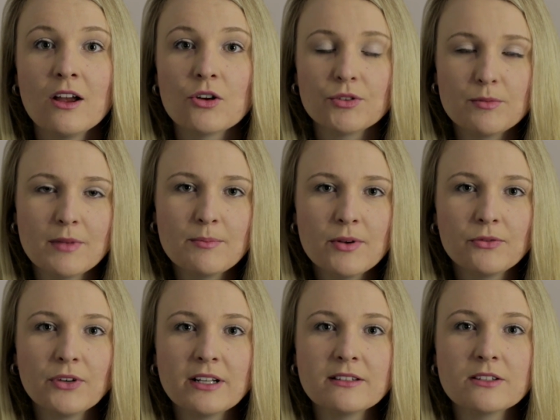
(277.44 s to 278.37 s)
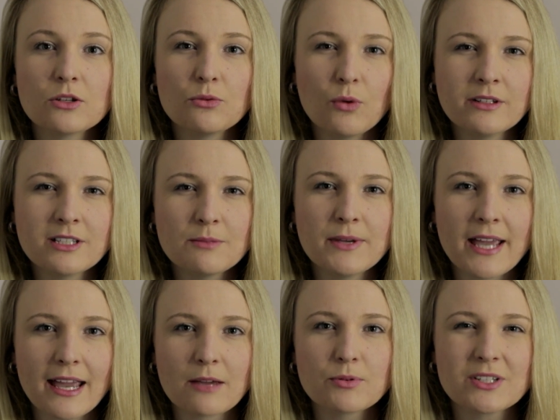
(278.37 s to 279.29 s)
Remember friends, you want to be
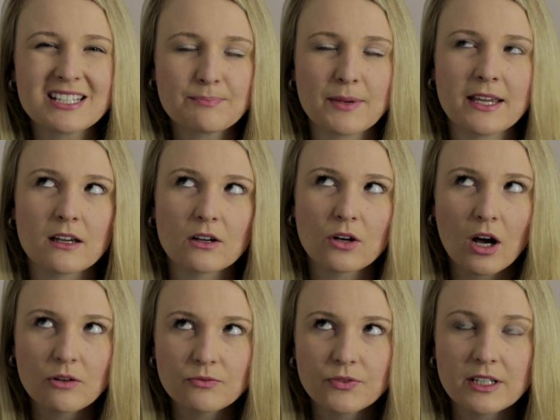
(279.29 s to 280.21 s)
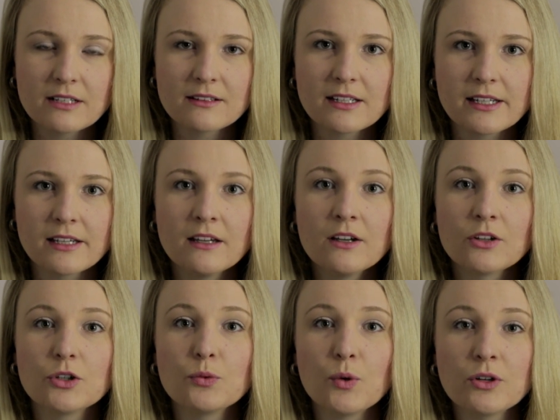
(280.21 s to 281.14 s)
able to speak confidently,
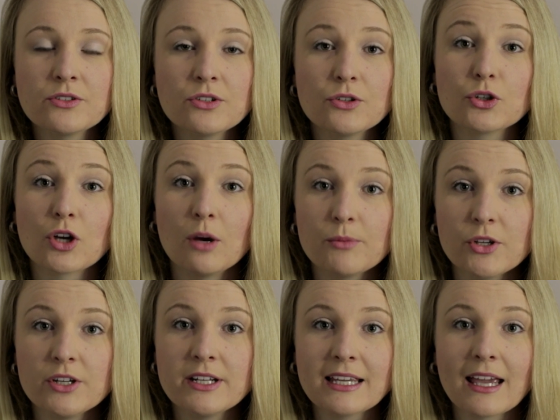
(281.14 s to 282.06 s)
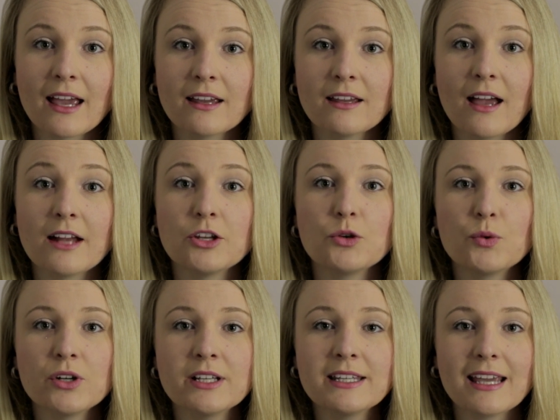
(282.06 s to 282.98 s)
you want to communicate, and you
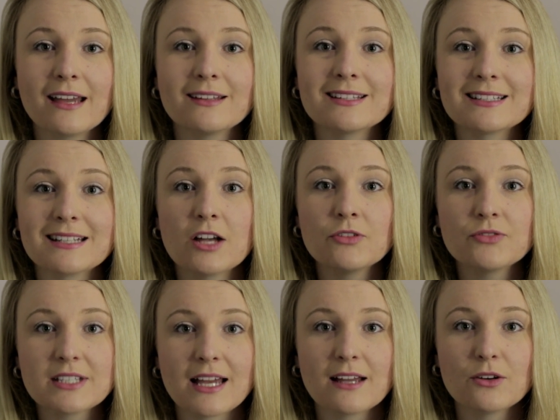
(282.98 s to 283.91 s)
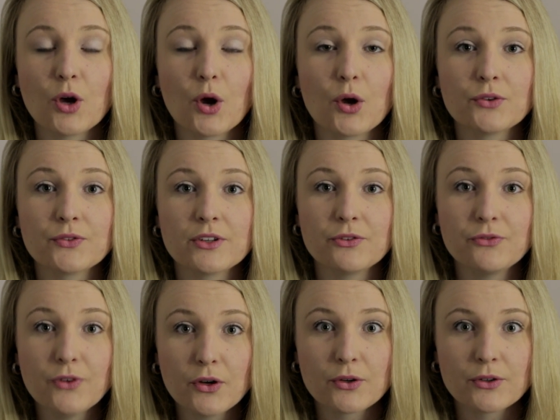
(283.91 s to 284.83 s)
want to get stuff done over the
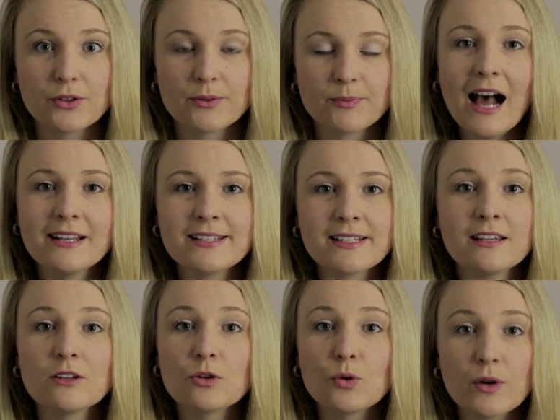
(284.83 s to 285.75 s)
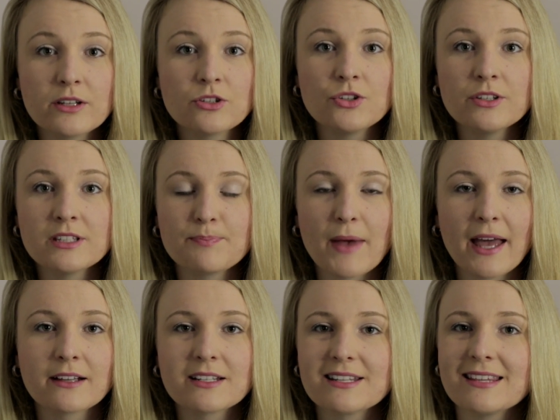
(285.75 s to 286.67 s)
phone. Asking questions
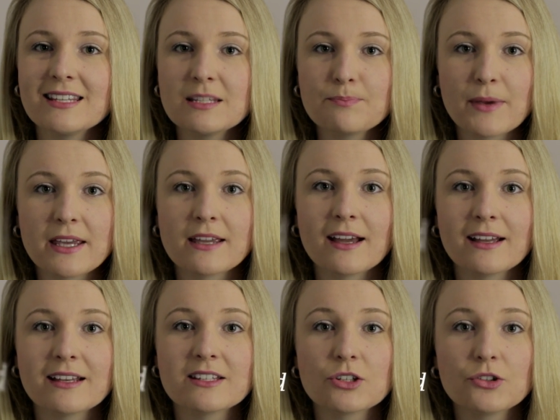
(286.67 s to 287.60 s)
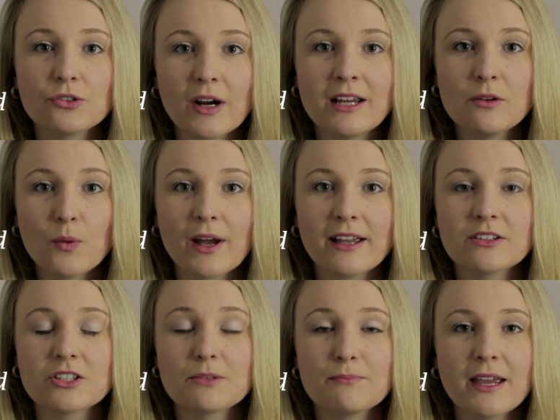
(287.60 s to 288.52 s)
back to the speaker is a great way
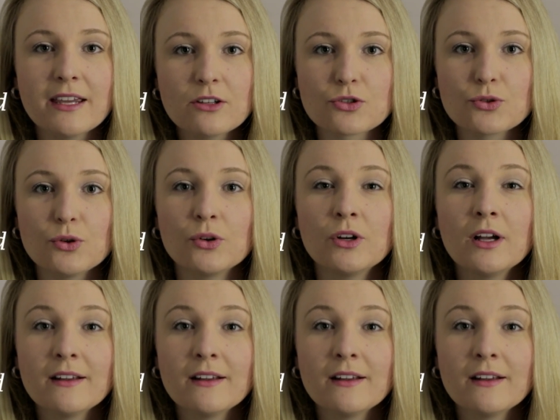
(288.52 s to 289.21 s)
to make sure